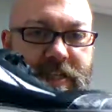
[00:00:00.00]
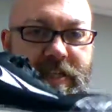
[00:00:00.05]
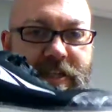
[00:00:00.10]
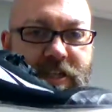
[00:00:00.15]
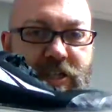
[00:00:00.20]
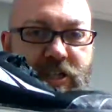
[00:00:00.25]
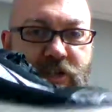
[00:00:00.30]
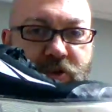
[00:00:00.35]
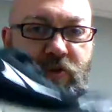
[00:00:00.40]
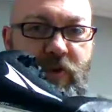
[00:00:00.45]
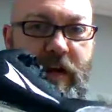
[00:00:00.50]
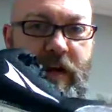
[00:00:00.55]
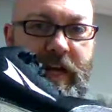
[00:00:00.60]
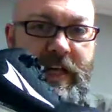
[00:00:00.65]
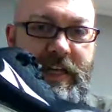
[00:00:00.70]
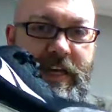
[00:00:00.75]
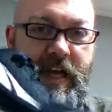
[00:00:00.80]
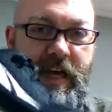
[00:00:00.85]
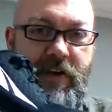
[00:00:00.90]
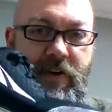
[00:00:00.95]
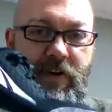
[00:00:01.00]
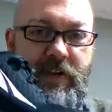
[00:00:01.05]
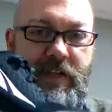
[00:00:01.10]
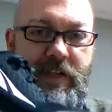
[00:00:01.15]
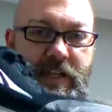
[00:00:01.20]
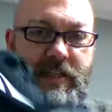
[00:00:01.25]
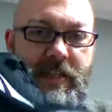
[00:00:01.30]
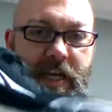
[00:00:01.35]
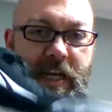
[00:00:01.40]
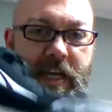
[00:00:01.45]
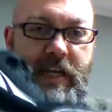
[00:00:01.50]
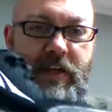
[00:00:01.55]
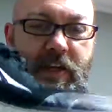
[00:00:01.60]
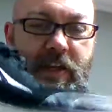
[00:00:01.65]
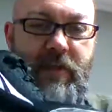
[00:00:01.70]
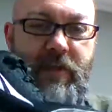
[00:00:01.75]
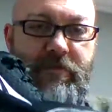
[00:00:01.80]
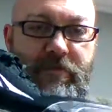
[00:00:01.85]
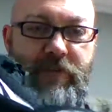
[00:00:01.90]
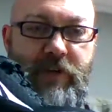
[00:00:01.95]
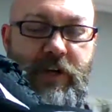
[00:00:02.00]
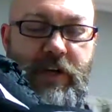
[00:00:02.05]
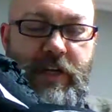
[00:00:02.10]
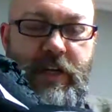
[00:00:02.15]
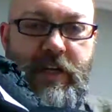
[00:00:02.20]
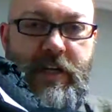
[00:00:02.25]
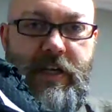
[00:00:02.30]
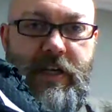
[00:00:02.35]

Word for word: strike down on this end of the foot